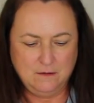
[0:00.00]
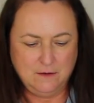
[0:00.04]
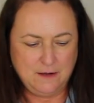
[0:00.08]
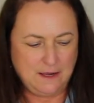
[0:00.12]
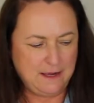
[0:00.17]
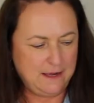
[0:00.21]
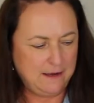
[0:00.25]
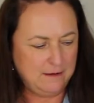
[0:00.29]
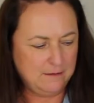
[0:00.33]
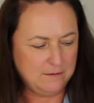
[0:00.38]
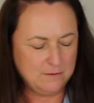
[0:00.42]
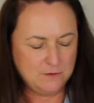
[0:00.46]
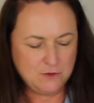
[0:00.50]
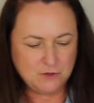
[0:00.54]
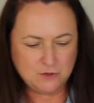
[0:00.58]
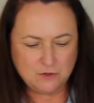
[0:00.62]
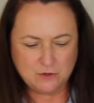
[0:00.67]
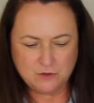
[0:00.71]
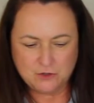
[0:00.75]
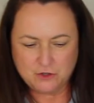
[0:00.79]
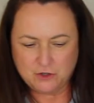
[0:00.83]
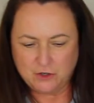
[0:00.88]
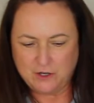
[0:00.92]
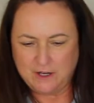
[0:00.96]
Okay, I'm
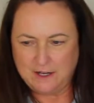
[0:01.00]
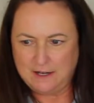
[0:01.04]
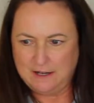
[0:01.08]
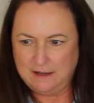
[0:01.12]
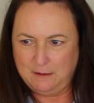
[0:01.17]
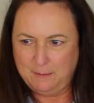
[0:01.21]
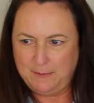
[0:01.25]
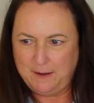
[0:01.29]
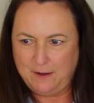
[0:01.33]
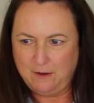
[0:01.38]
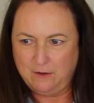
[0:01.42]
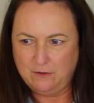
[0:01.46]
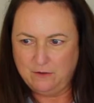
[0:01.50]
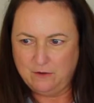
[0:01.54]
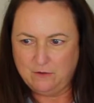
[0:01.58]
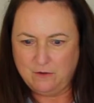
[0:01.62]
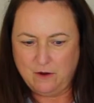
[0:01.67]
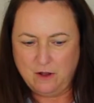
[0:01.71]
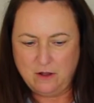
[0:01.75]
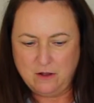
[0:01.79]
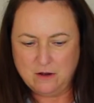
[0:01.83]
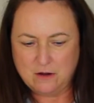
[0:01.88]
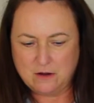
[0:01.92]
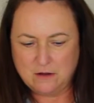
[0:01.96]
going to show you a little bit on the
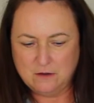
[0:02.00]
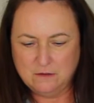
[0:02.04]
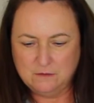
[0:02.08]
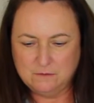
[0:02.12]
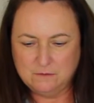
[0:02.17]
rock.